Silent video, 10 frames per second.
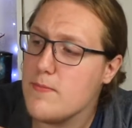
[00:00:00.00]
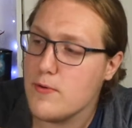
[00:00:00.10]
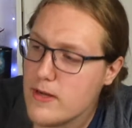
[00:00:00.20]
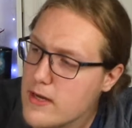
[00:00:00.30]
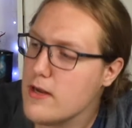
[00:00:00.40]

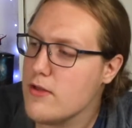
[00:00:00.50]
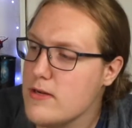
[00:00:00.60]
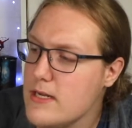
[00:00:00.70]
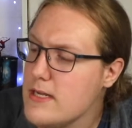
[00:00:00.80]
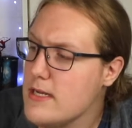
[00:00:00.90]
putting another
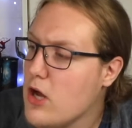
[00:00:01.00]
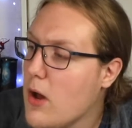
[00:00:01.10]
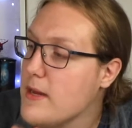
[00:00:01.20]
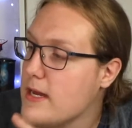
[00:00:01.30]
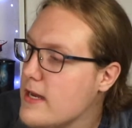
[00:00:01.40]
DC
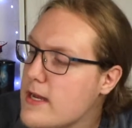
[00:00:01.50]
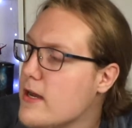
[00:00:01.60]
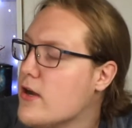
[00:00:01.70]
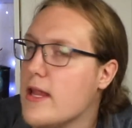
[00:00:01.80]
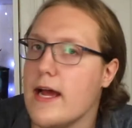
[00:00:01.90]
comic in here.